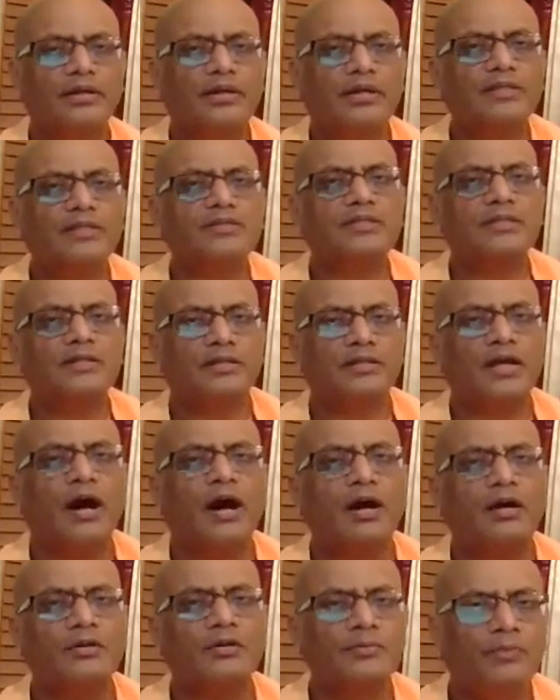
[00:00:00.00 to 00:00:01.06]
is
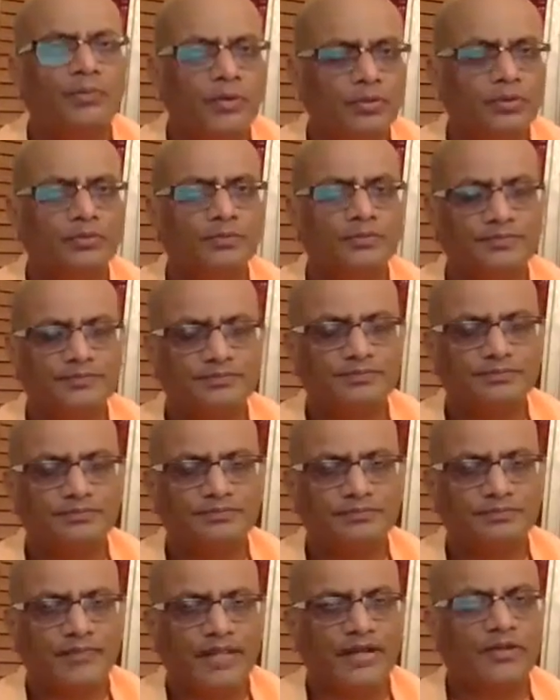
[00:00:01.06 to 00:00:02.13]
dark blue.
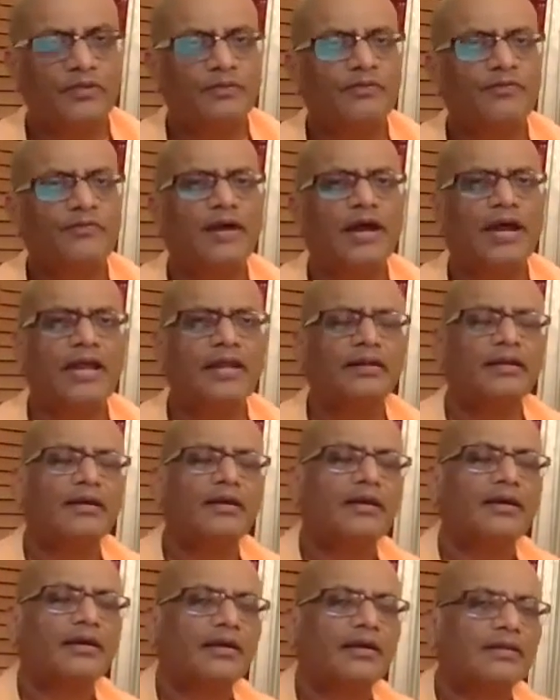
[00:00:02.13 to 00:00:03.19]
And you will find
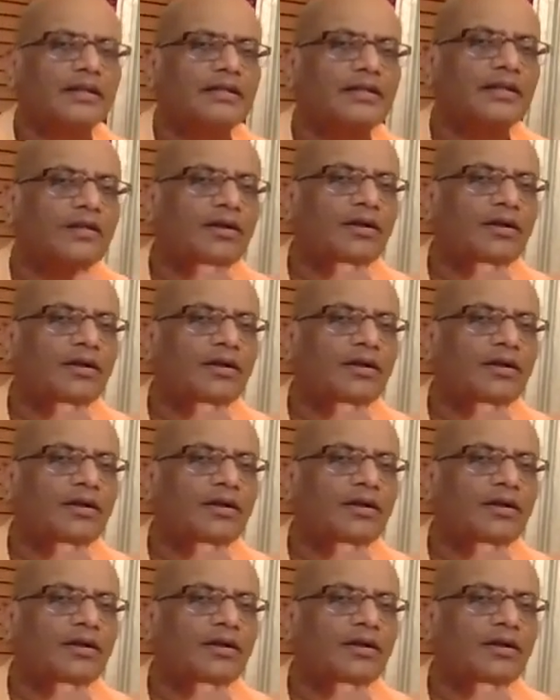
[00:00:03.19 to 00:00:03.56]
that in